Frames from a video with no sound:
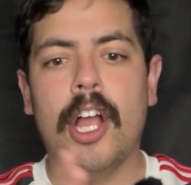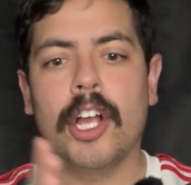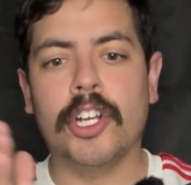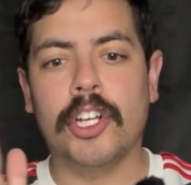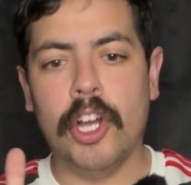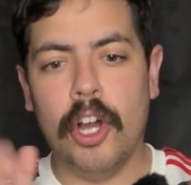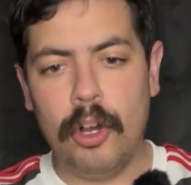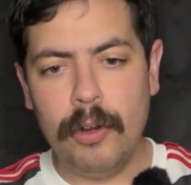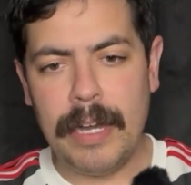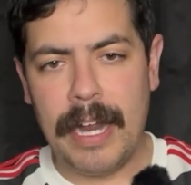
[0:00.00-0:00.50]

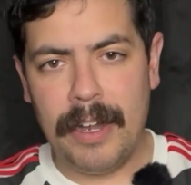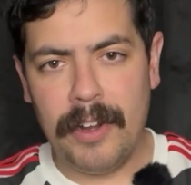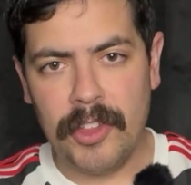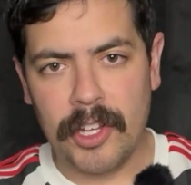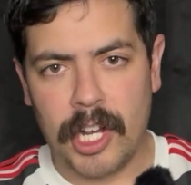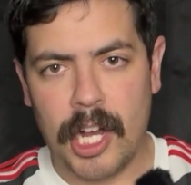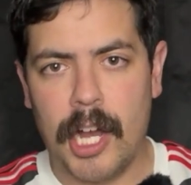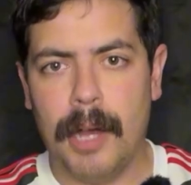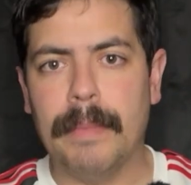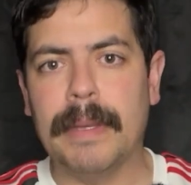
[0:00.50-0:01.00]
Go down in
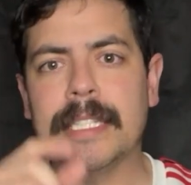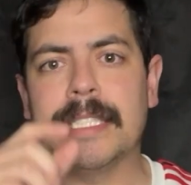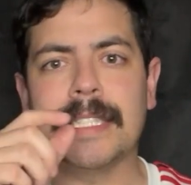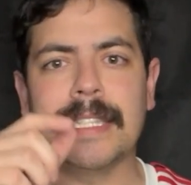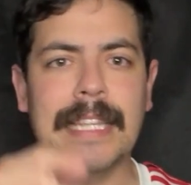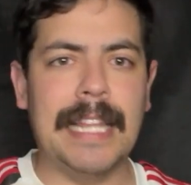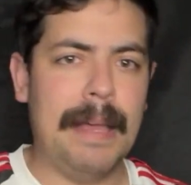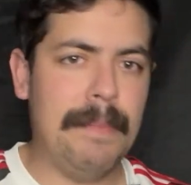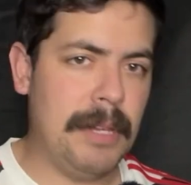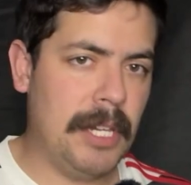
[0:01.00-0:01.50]
the comments,
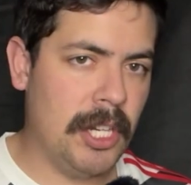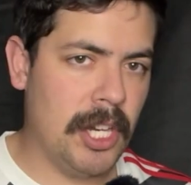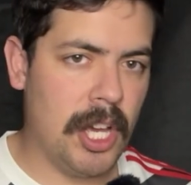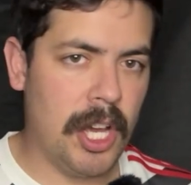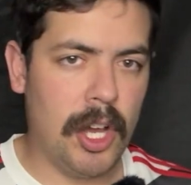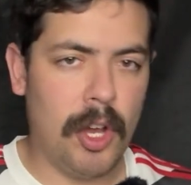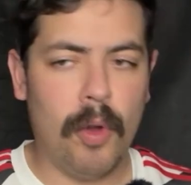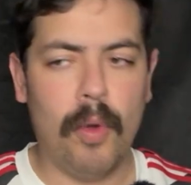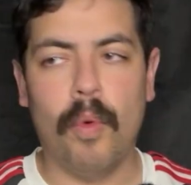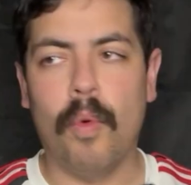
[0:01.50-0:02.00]
let me
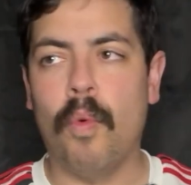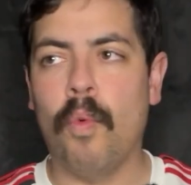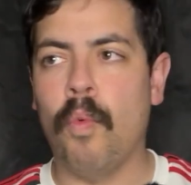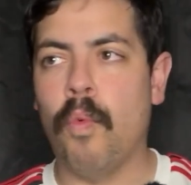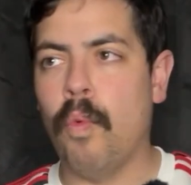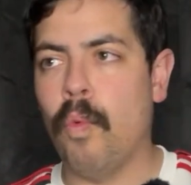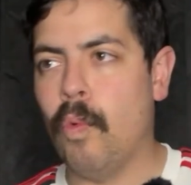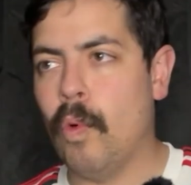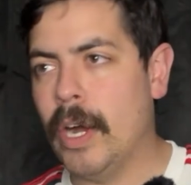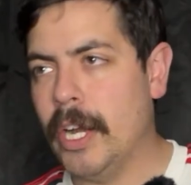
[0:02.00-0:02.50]
know
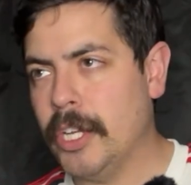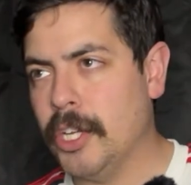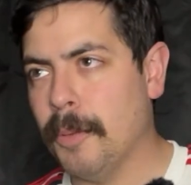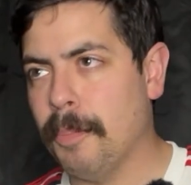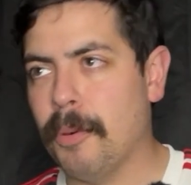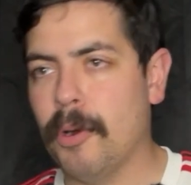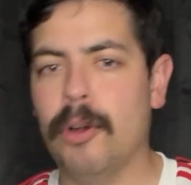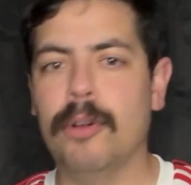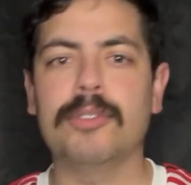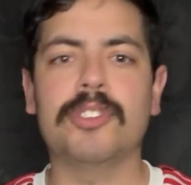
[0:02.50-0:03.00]
what your
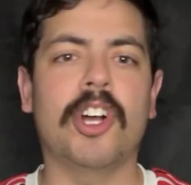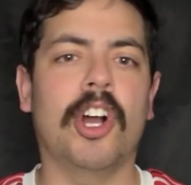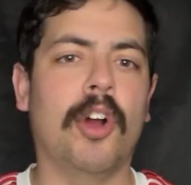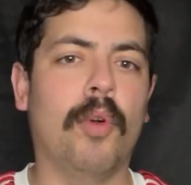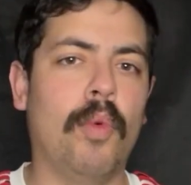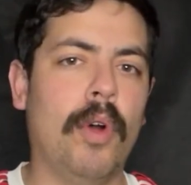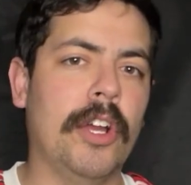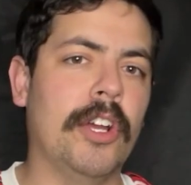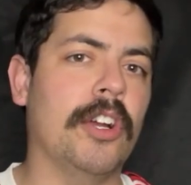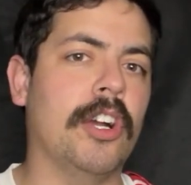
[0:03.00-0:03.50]
pros are,
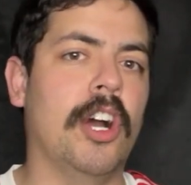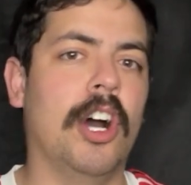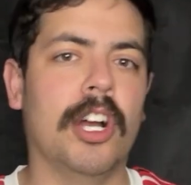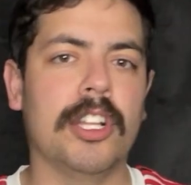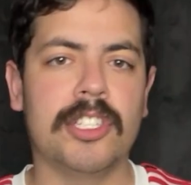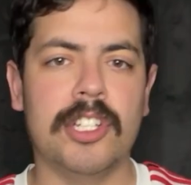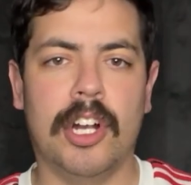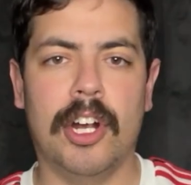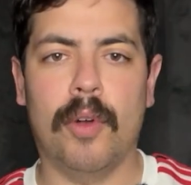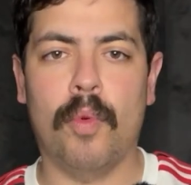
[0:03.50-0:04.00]
what your
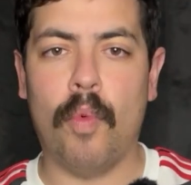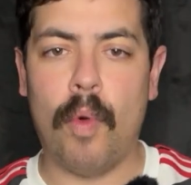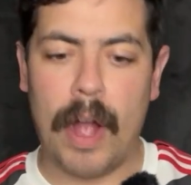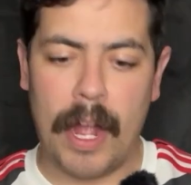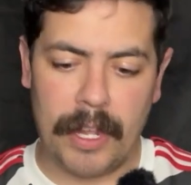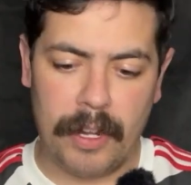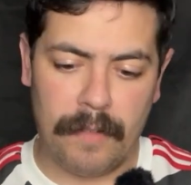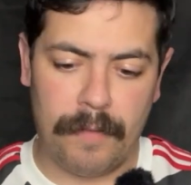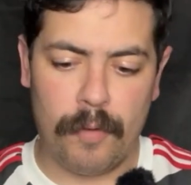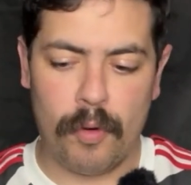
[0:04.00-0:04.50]
cons are,
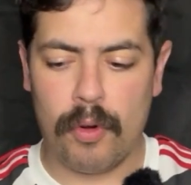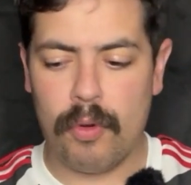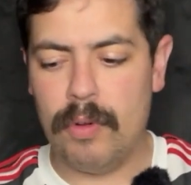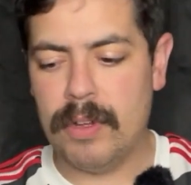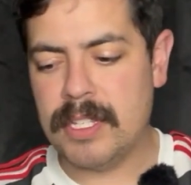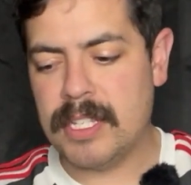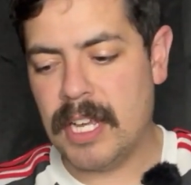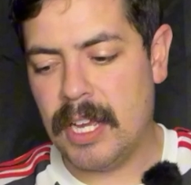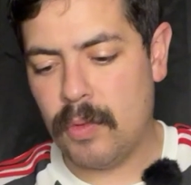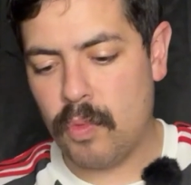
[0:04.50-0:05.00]
why you're for
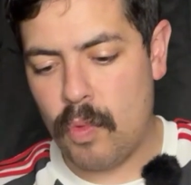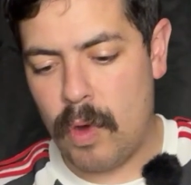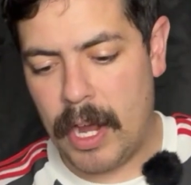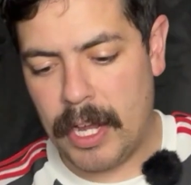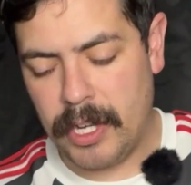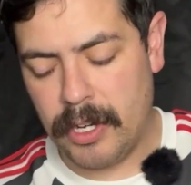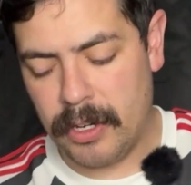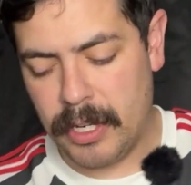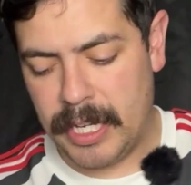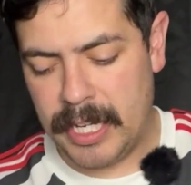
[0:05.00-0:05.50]
one side, why
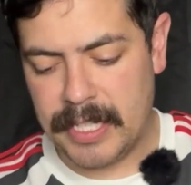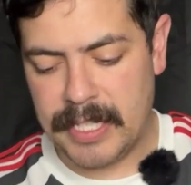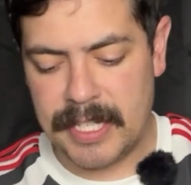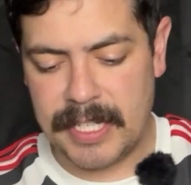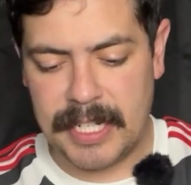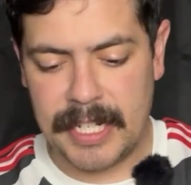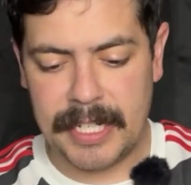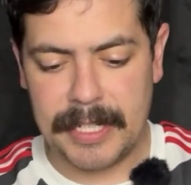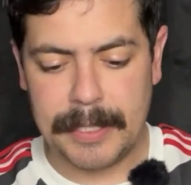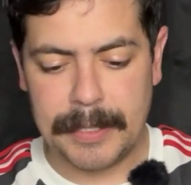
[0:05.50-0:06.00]
you're
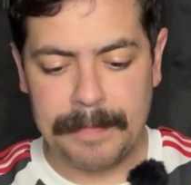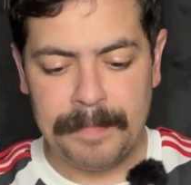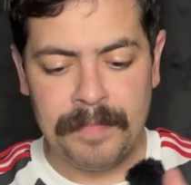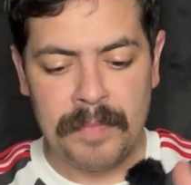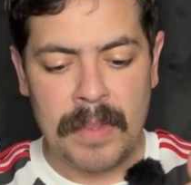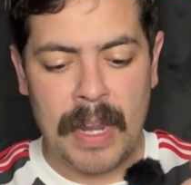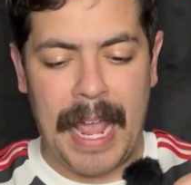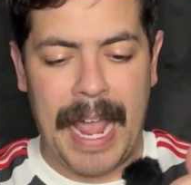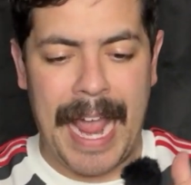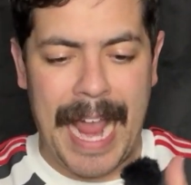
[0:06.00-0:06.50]
against it.
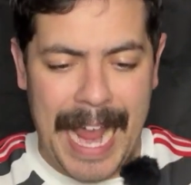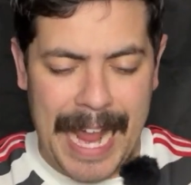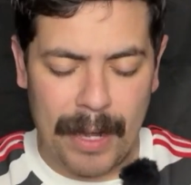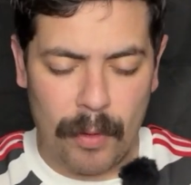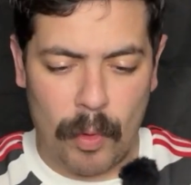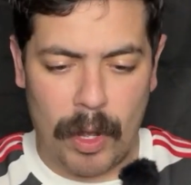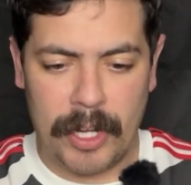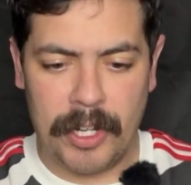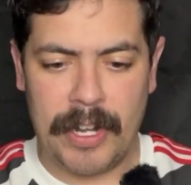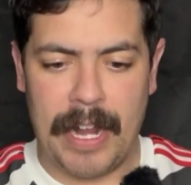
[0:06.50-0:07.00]

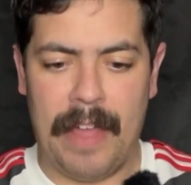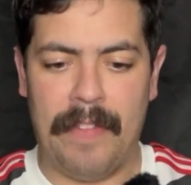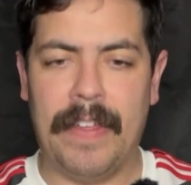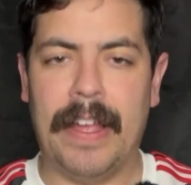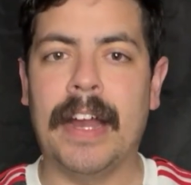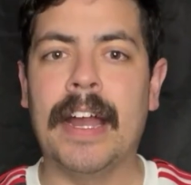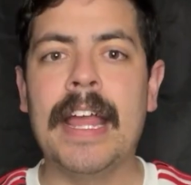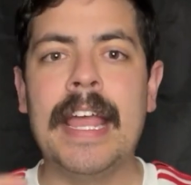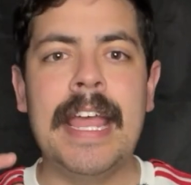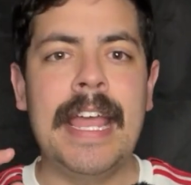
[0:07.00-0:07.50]
And while you're down
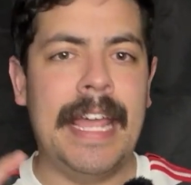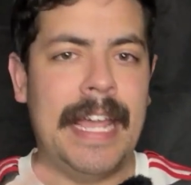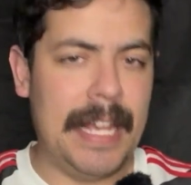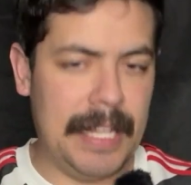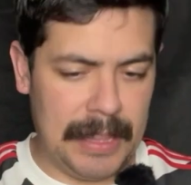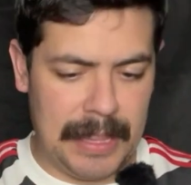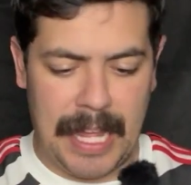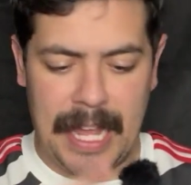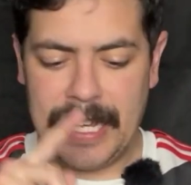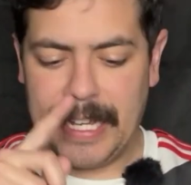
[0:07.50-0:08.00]
there,
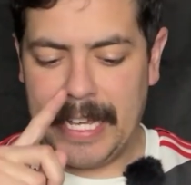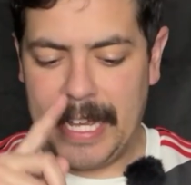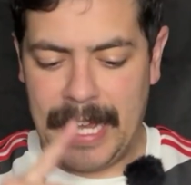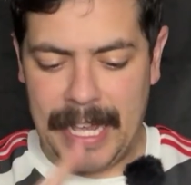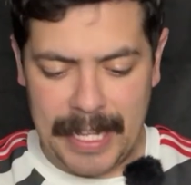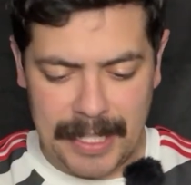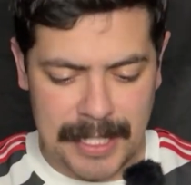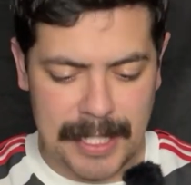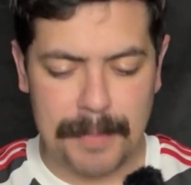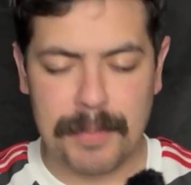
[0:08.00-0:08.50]
hit like,
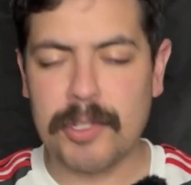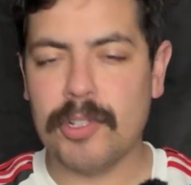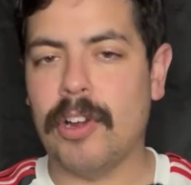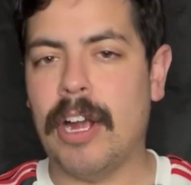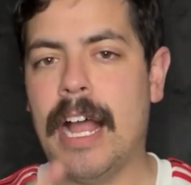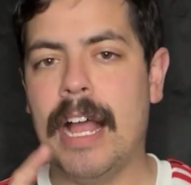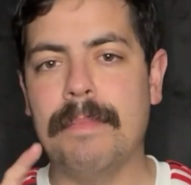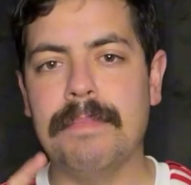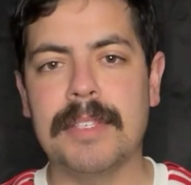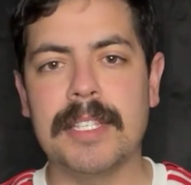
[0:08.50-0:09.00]
hit
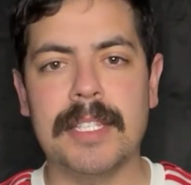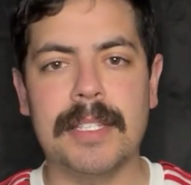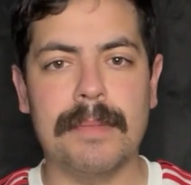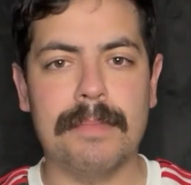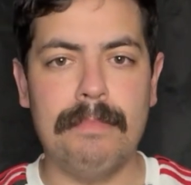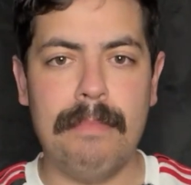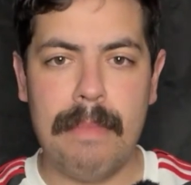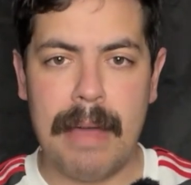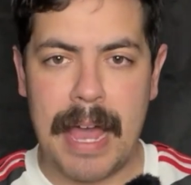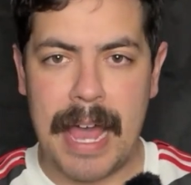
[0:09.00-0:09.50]
subscribe,
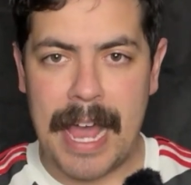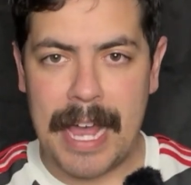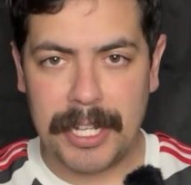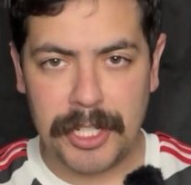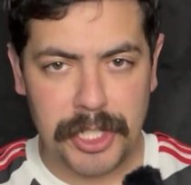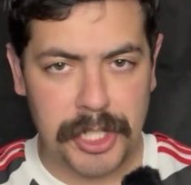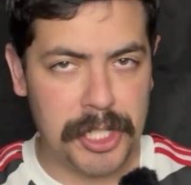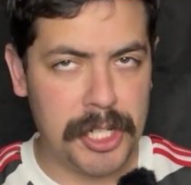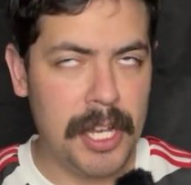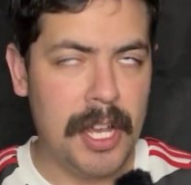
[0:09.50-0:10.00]

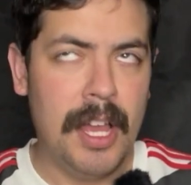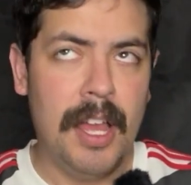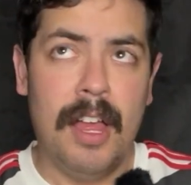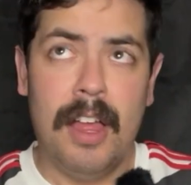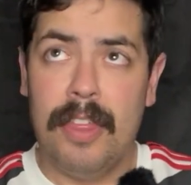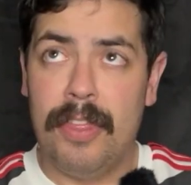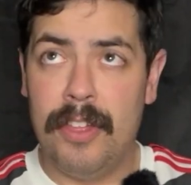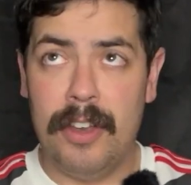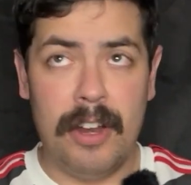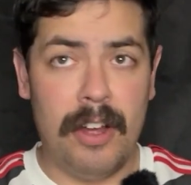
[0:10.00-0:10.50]
smash
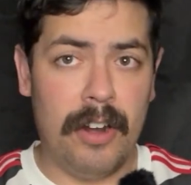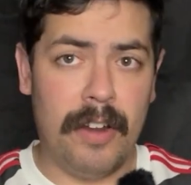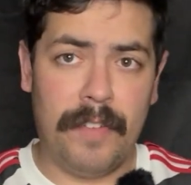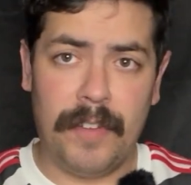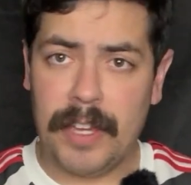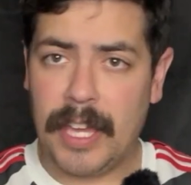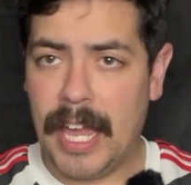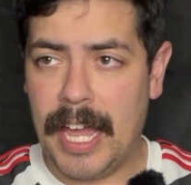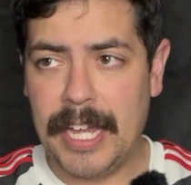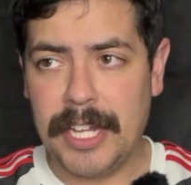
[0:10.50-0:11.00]
the
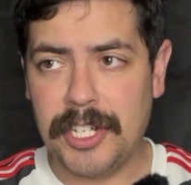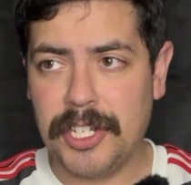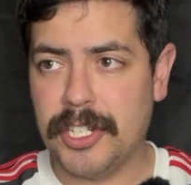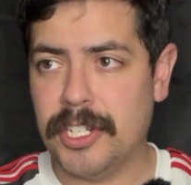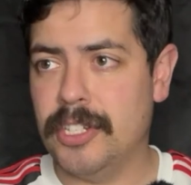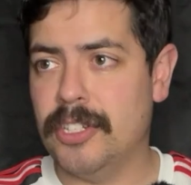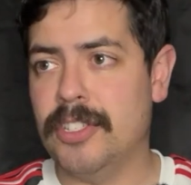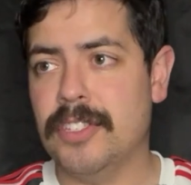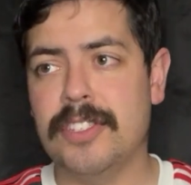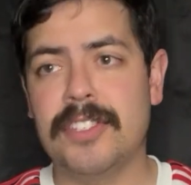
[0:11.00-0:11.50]

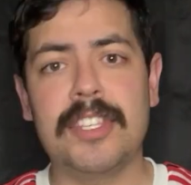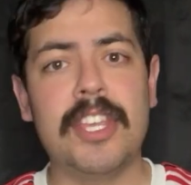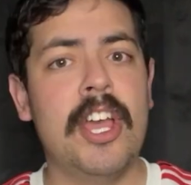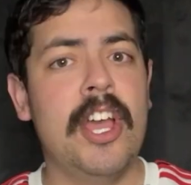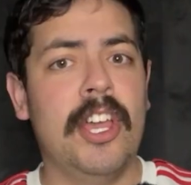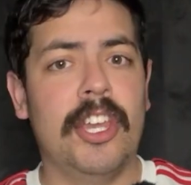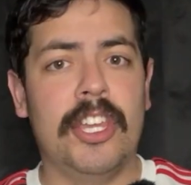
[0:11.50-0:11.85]
notifications,